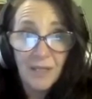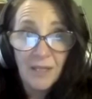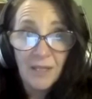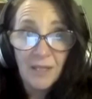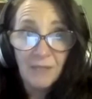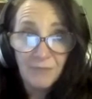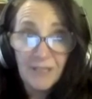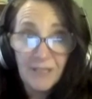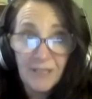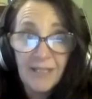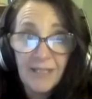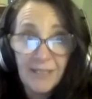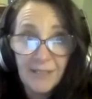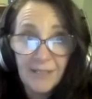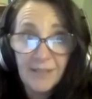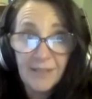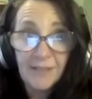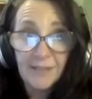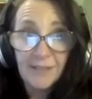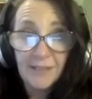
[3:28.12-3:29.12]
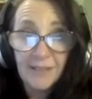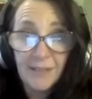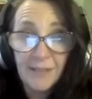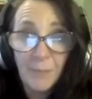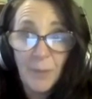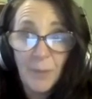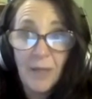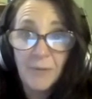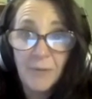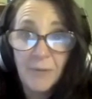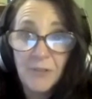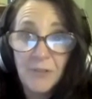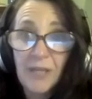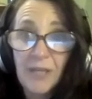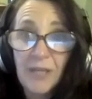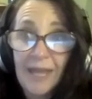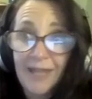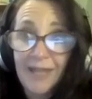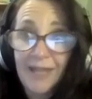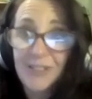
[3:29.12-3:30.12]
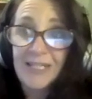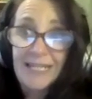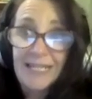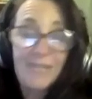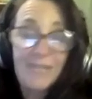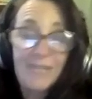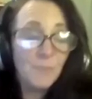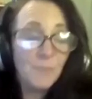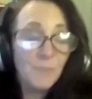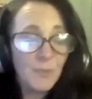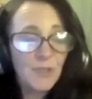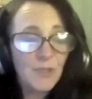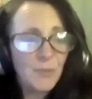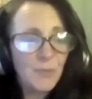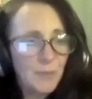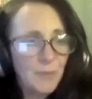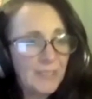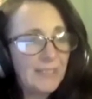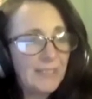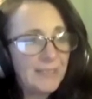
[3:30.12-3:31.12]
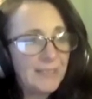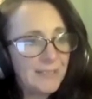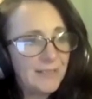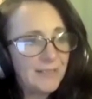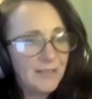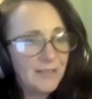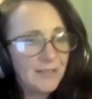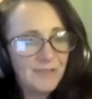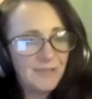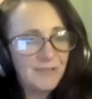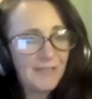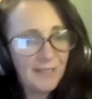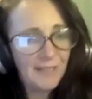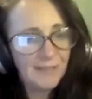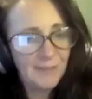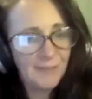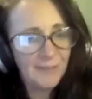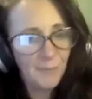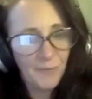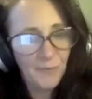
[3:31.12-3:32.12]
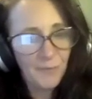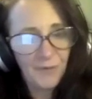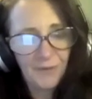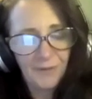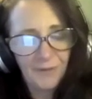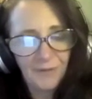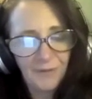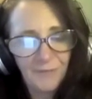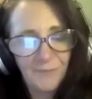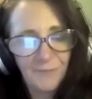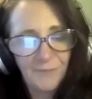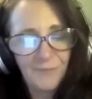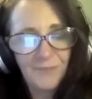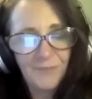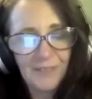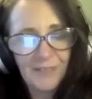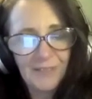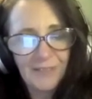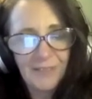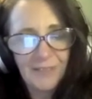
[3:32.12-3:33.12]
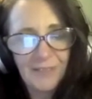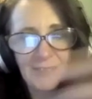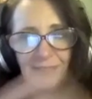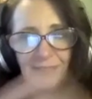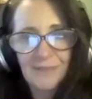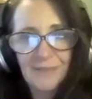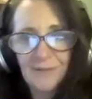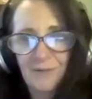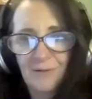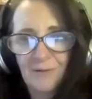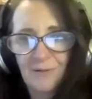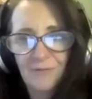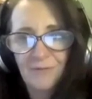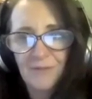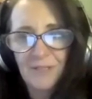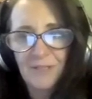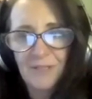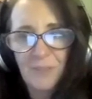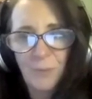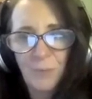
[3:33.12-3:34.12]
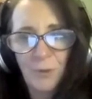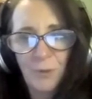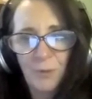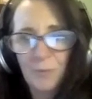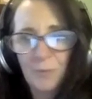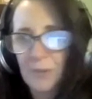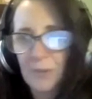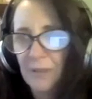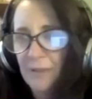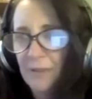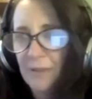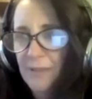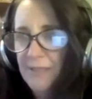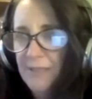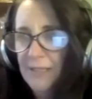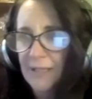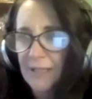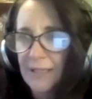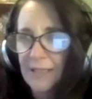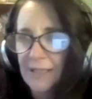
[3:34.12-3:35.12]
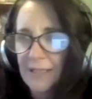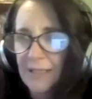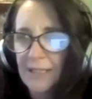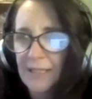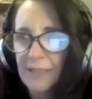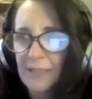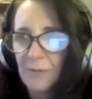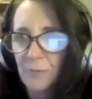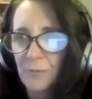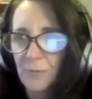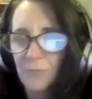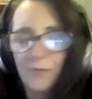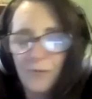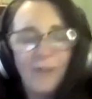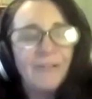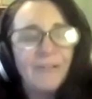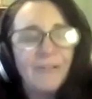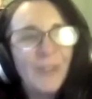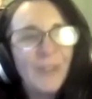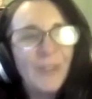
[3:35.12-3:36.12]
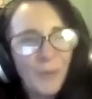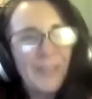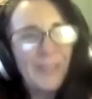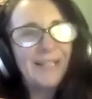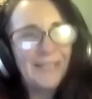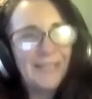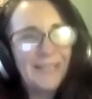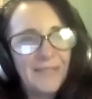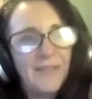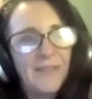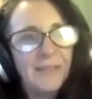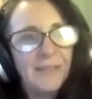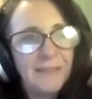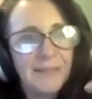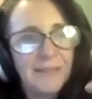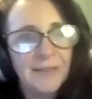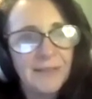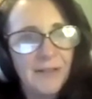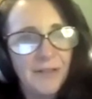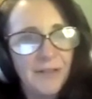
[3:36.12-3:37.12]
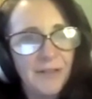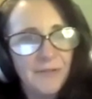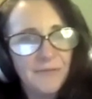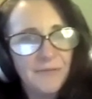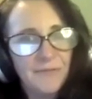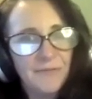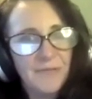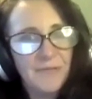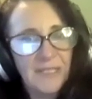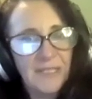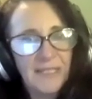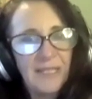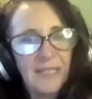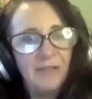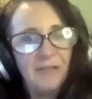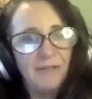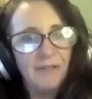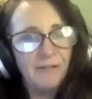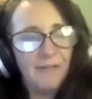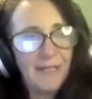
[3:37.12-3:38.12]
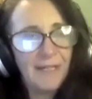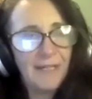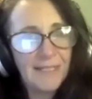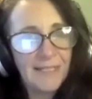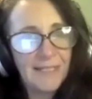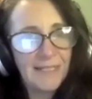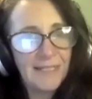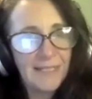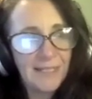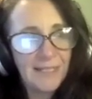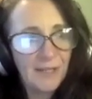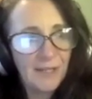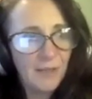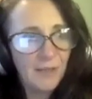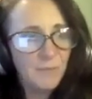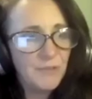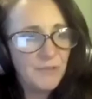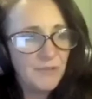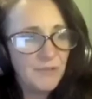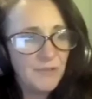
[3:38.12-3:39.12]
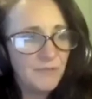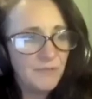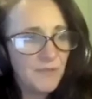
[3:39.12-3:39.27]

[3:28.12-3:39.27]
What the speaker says: Really early. But actually, even between the nursery saying something and our first appointment, it very quickly, things had kind of deteriorated in terms of